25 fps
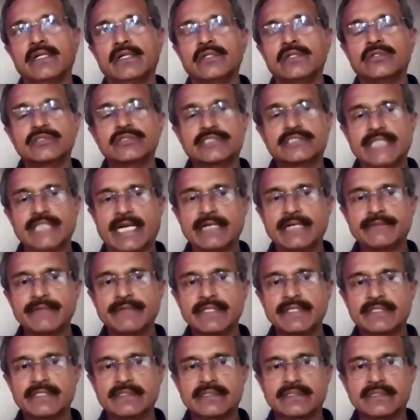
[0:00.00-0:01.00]
To start
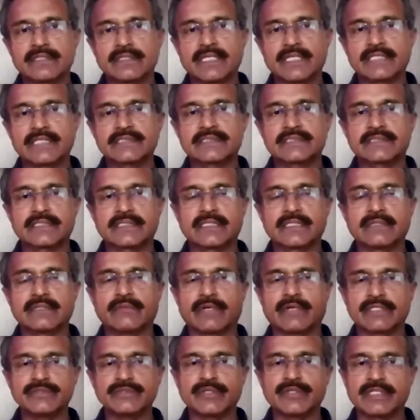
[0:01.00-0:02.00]
with, there is what
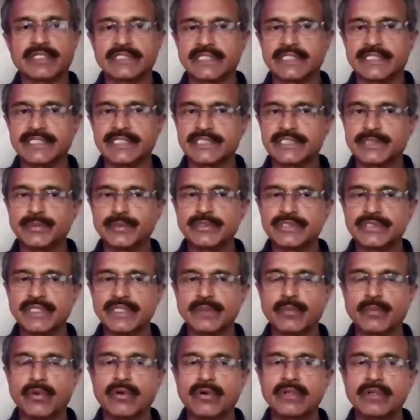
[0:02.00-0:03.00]
is known as the distribution
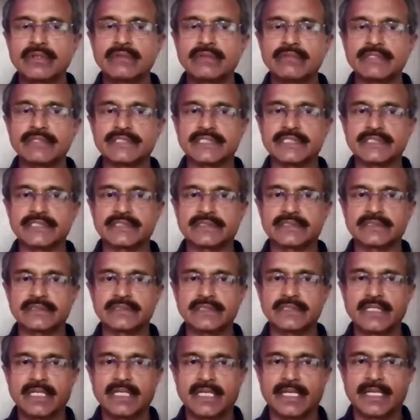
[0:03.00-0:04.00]
board, which is
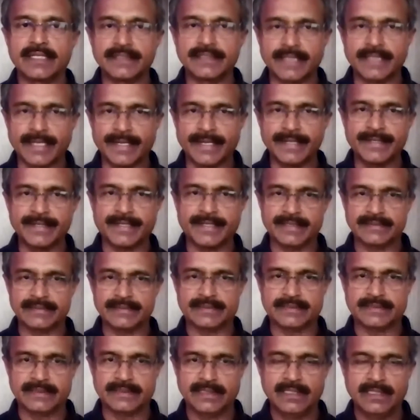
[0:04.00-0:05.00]
in the entrance,